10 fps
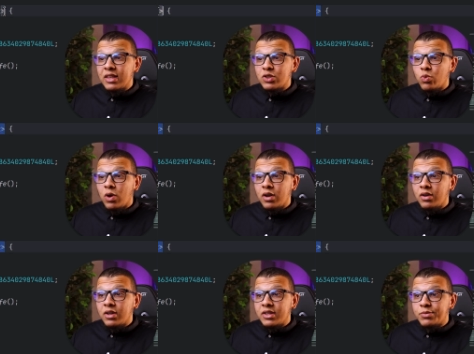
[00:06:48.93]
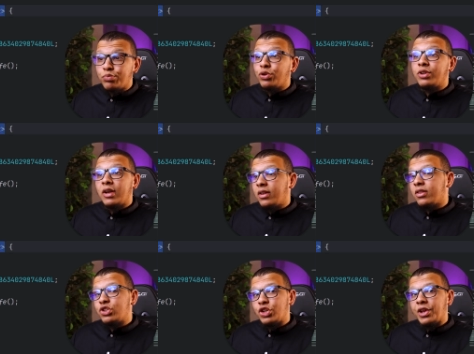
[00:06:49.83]
this one is predating
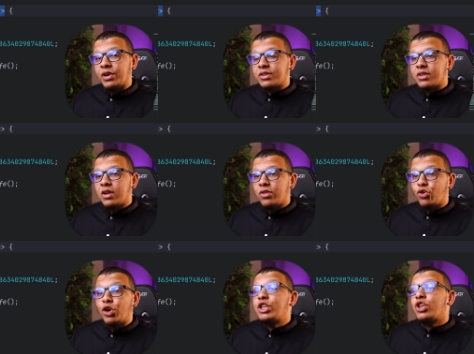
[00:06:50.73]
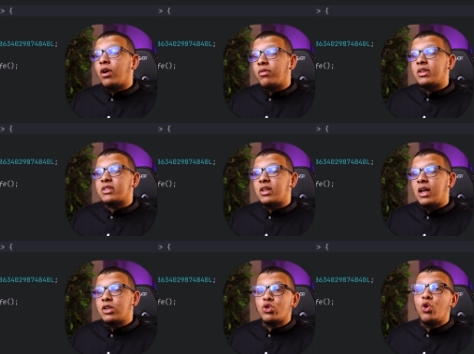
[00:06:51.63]
the generics. The creation of this
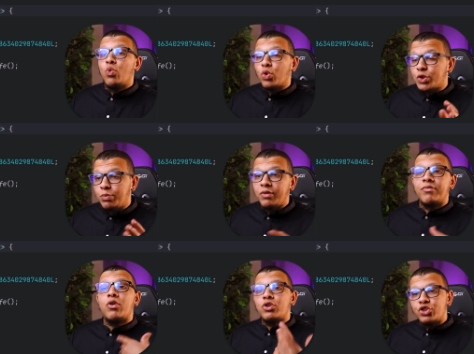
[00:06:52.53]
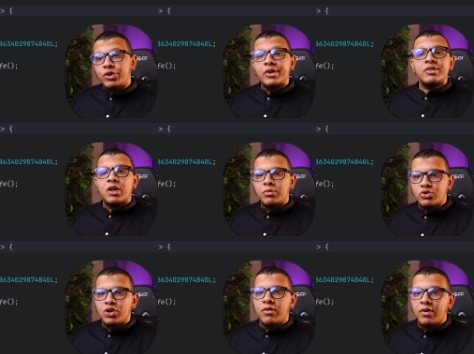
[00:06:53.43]
class was before generics come to
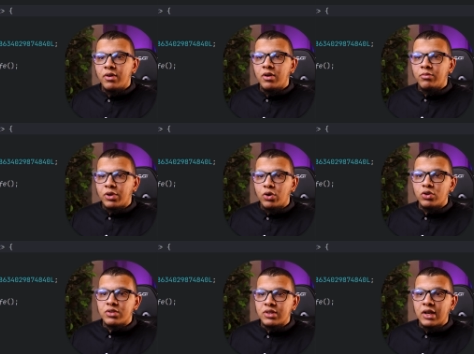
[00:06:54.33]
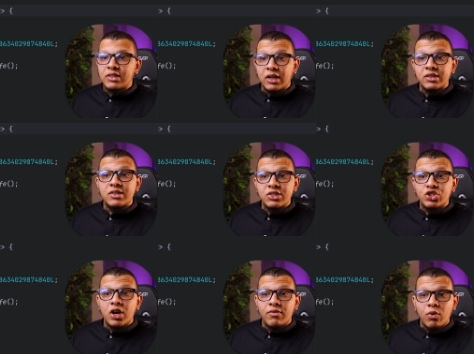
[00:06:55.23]
Java, because yeah, exactly, since
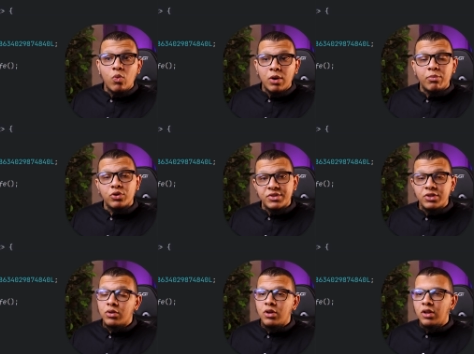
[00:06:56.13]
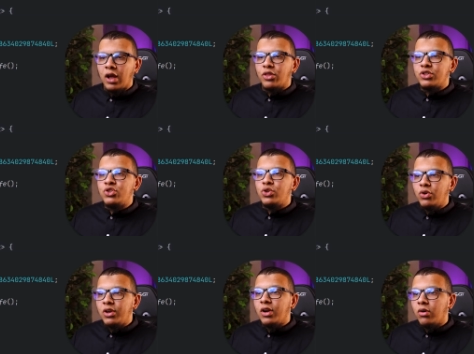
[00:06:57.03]
Java one point zero. Like, this is
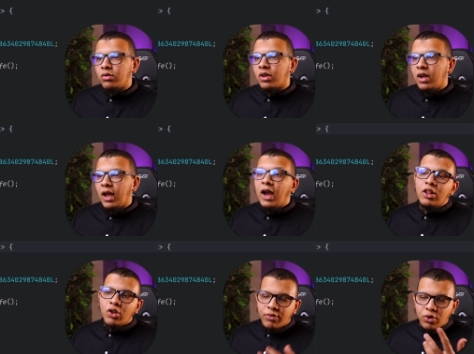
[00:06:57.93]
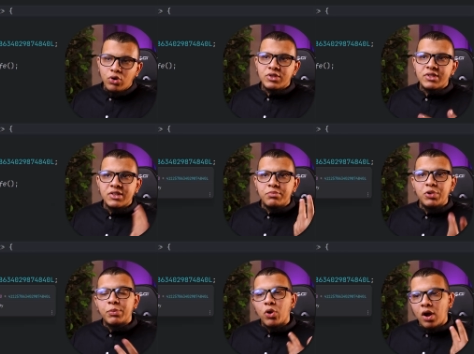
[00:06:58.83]
really old. And of course, since
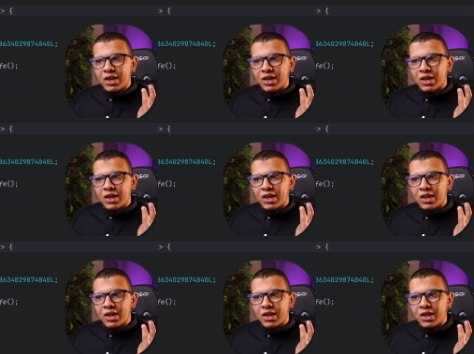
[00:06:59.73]
people